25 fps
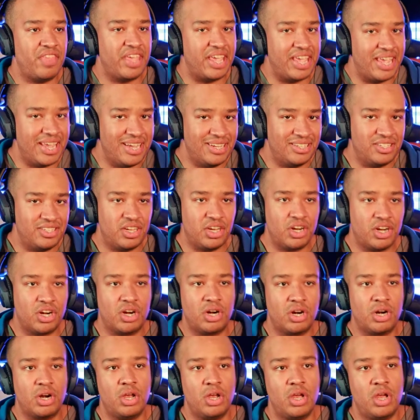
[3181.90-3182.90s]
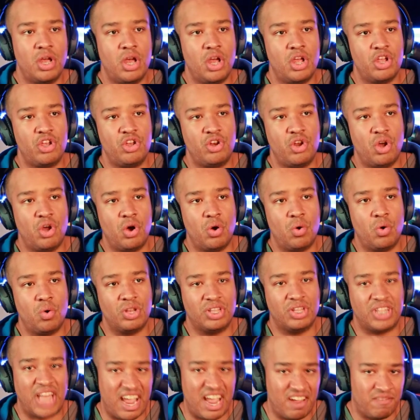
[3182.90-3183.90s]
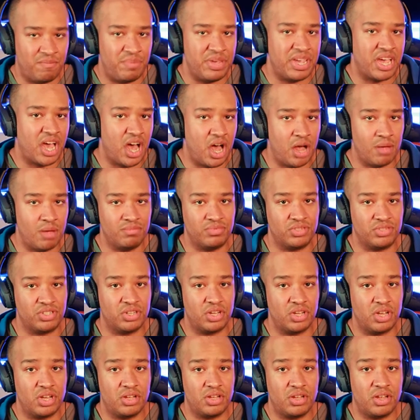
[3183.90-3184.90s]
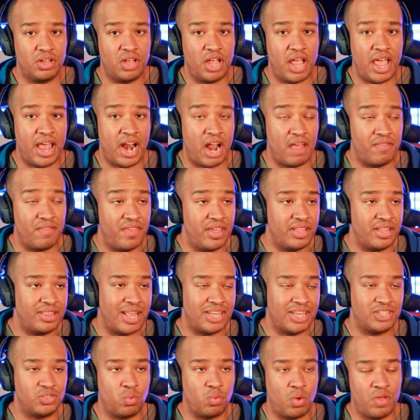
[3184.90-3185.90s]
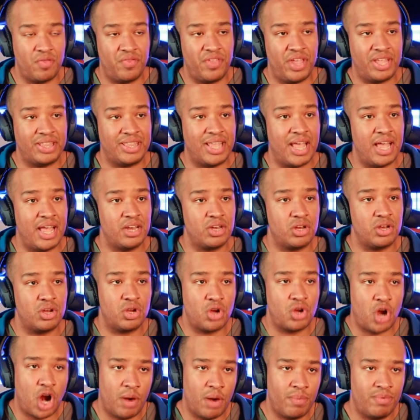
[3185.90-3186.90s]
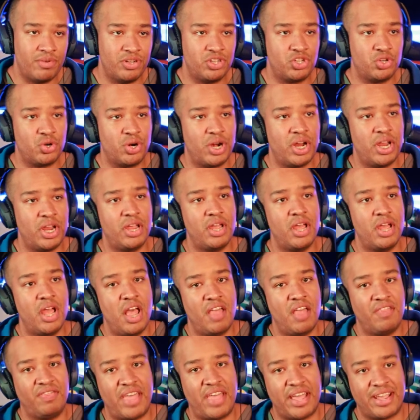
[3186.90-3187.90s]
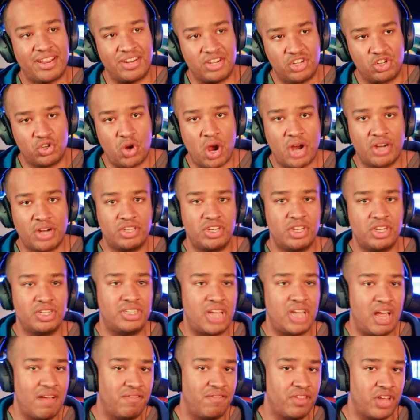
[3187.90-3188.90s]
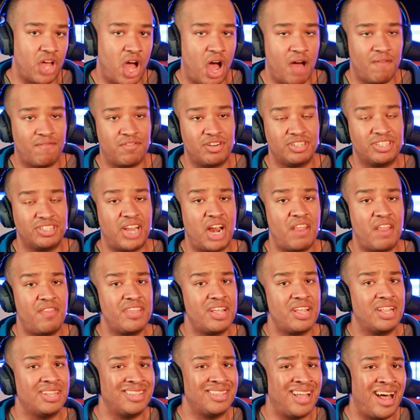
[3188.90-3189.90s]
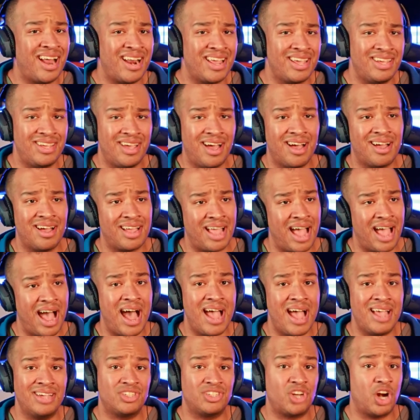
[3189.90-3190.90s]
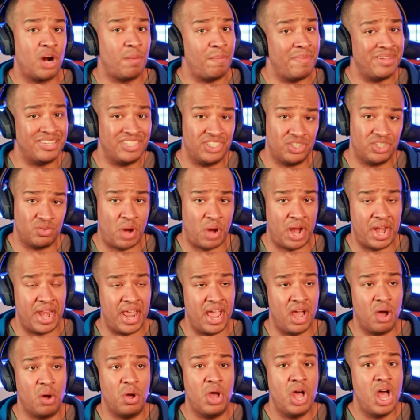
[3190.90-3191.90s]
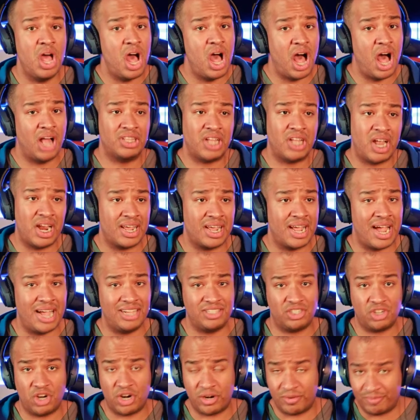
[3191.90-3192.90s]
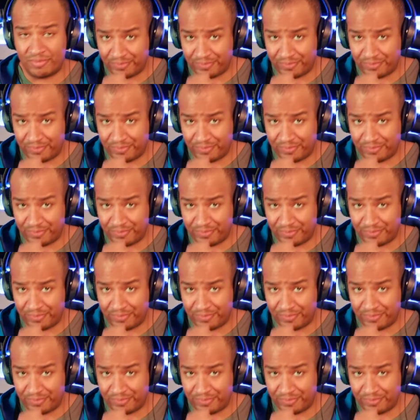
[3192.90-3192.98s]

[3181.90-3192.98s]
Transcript: easier, you know, life becomes. And I think that's one thing that carpentry, that construction definitely offers that I think a lot of young guys are missing right now. A lot of guys are